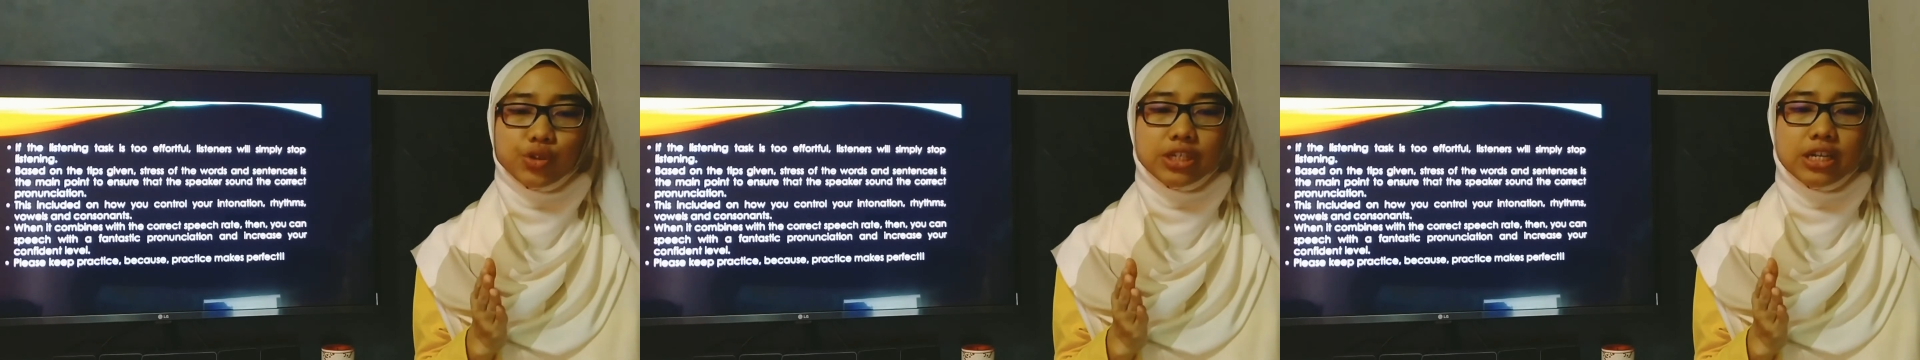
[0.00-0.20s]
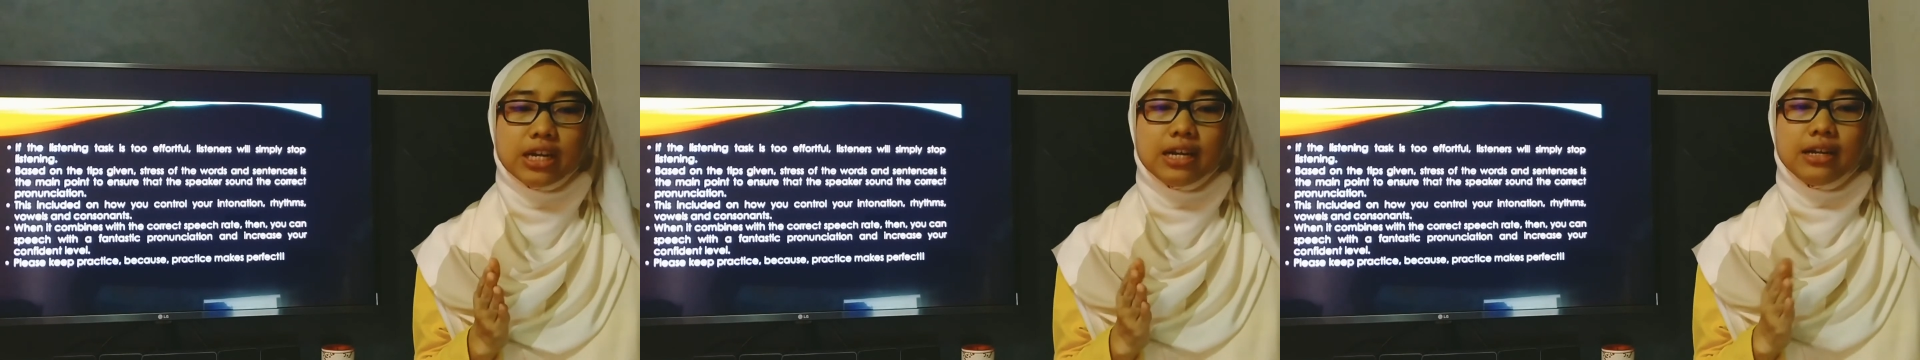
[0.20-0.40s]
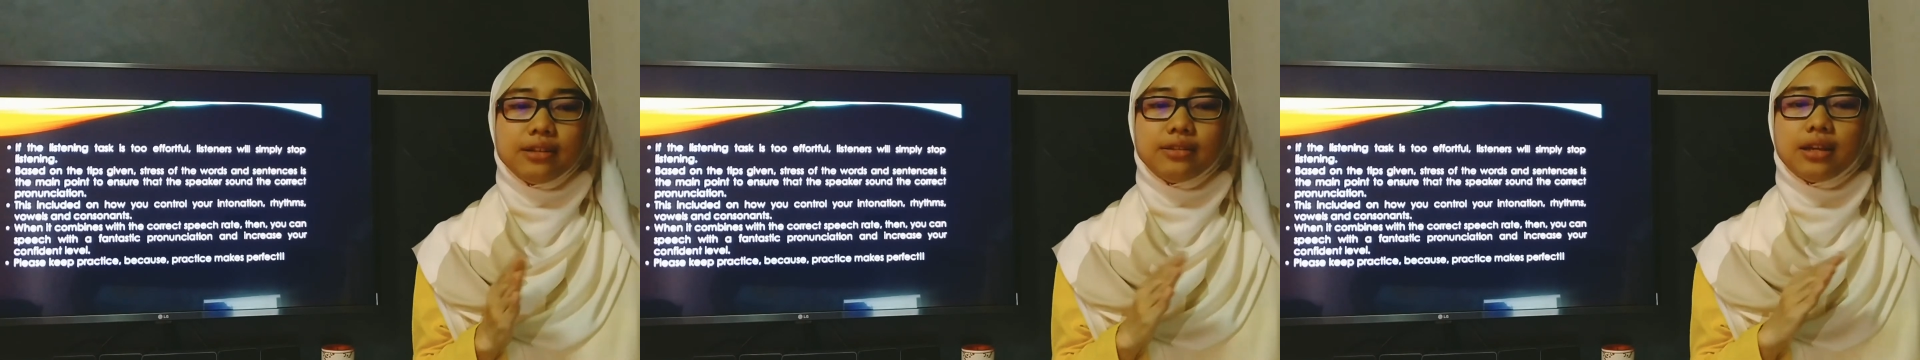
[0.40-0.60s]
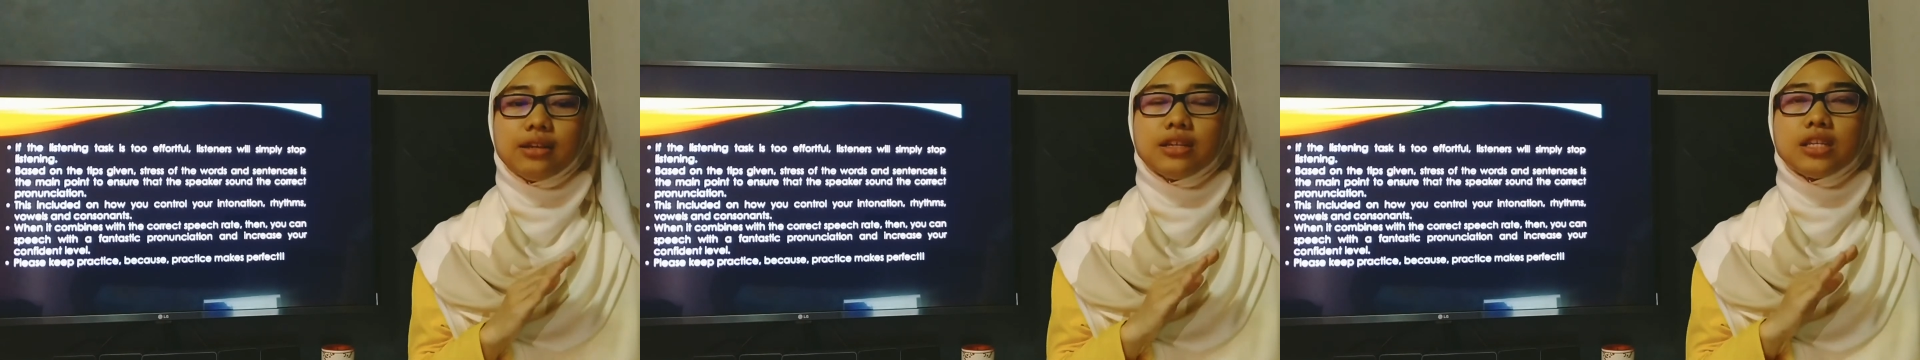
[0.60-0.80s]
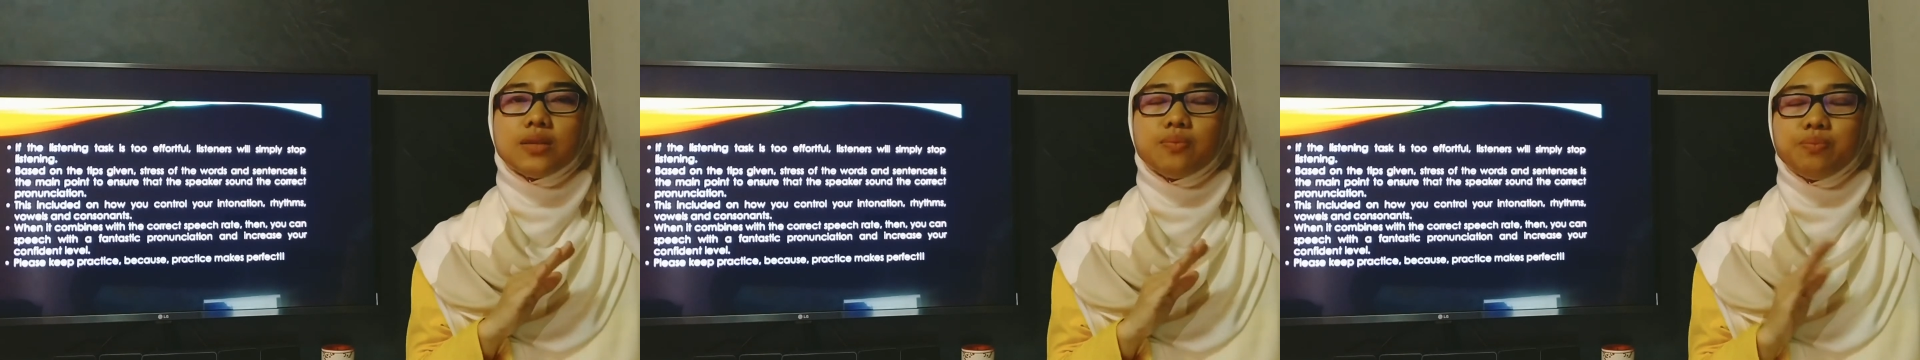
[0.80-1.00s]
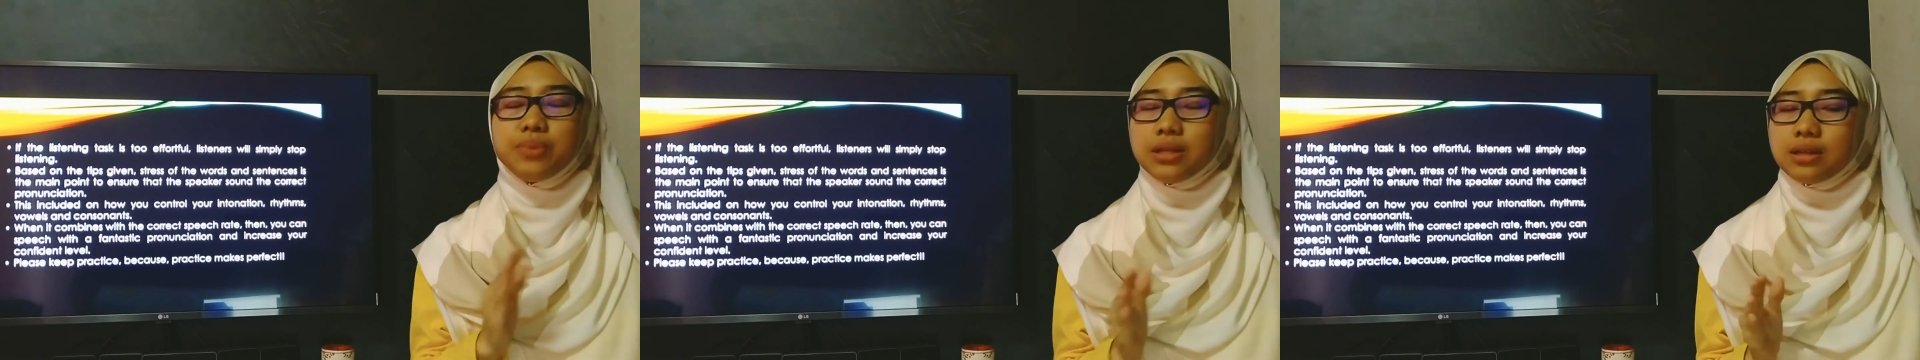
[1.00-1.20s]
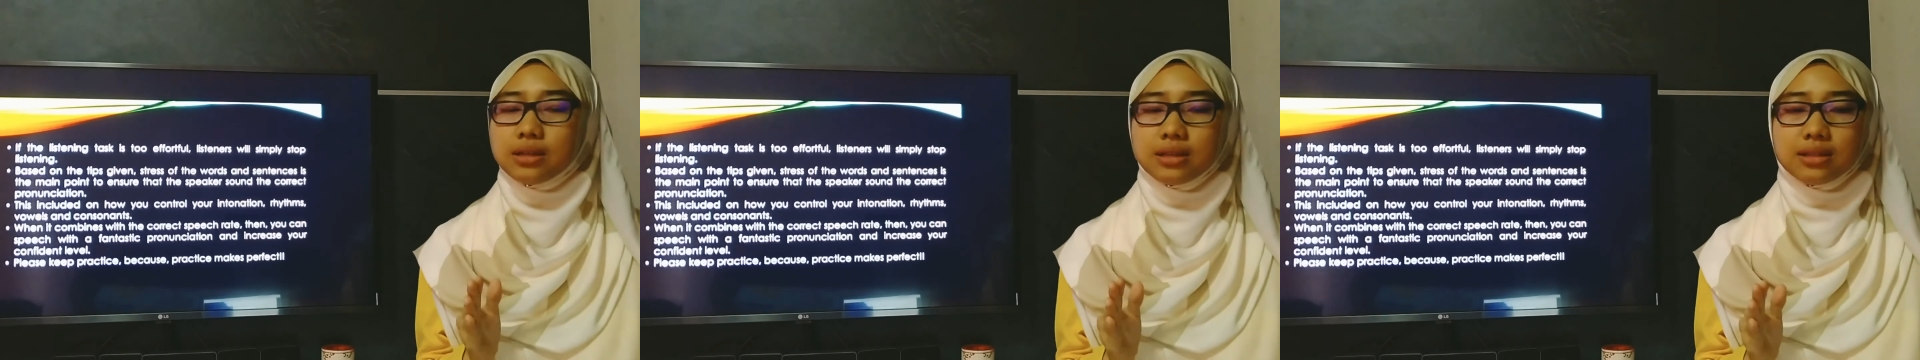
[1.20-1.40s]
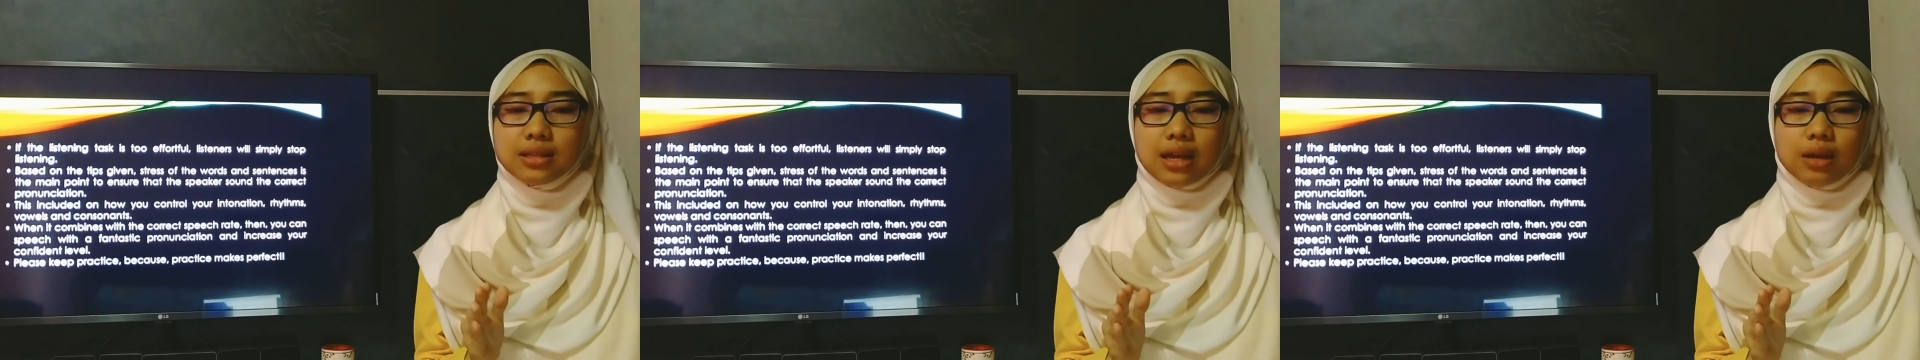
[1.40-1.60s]
that the speaker
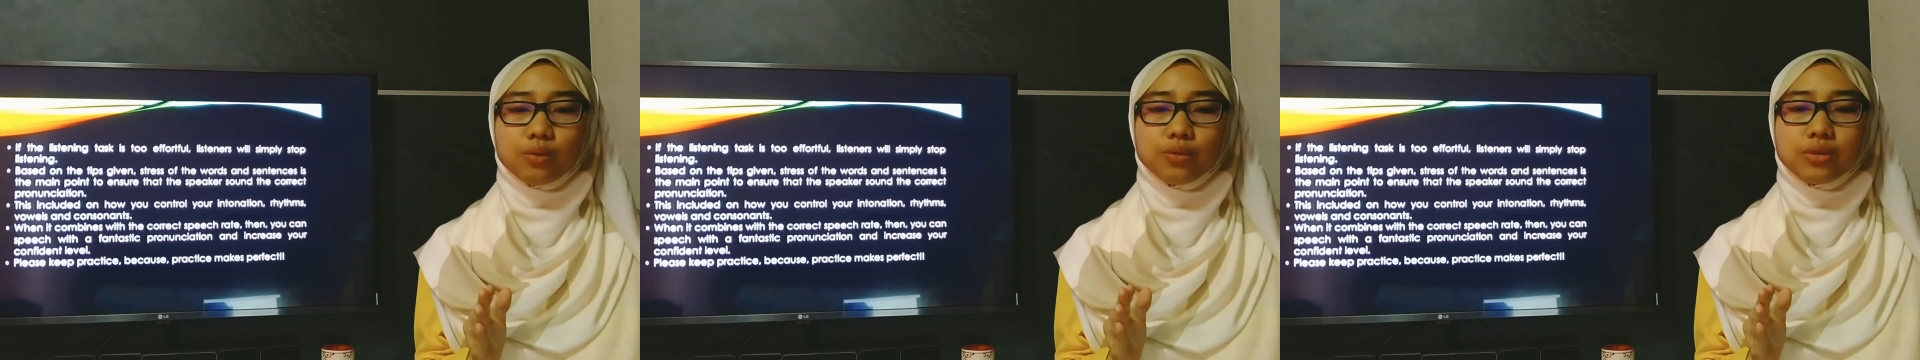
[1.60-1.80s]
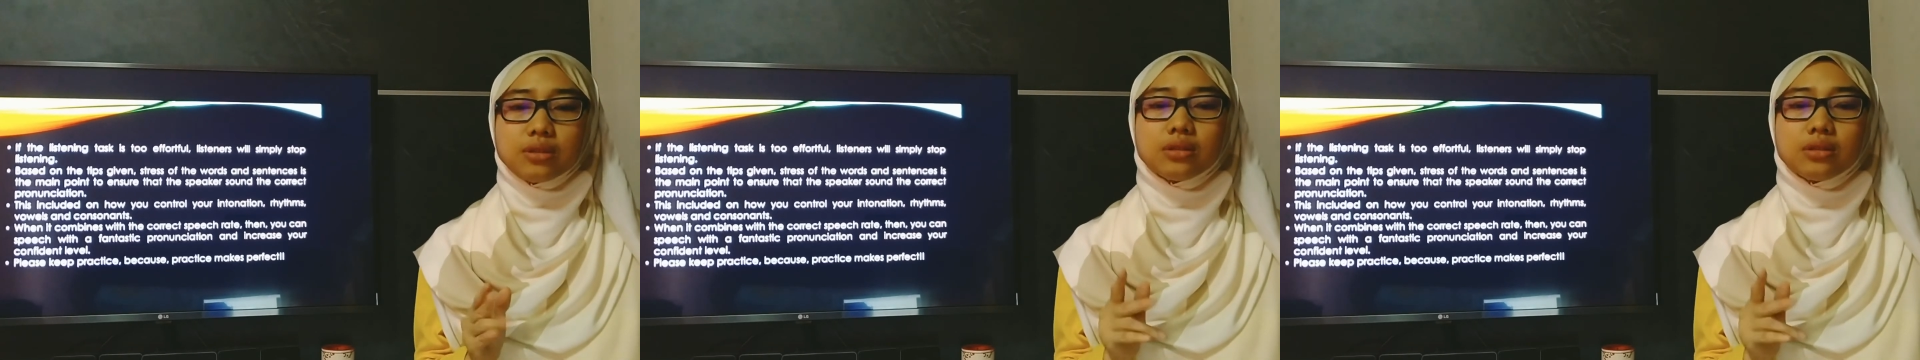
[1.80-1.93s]
sounds the